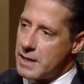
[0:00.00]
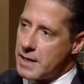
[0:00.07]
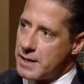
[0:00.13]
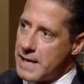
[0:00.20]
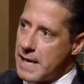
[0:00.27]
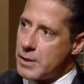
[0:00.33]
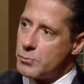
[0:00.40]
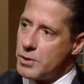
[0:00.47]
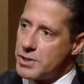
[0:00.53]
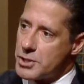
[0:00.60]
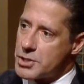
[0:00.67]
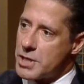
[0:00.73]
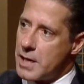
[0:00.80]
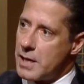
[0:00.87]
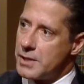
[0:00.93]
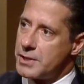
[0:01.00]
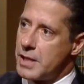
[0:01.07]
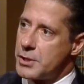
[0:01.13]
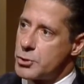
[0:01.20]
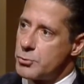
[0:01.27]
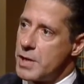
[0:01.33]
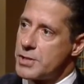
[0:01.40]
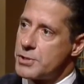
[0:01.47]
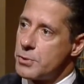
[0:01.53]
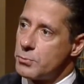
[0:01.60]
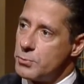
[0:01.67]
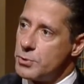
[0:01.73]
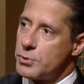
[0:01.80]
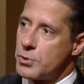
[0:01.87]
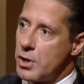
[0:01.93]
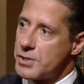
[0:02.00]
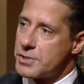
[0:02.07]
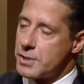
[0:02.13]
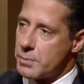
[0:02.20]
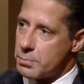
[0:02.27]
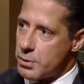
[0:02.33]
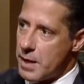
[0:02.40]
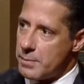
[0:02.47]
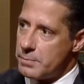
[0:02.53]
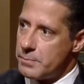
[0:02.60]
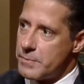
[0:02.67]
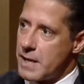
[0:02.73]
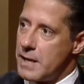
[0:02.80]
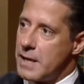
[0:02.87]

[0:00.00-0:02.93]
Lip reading: connect with the child, address the root cause of the problem,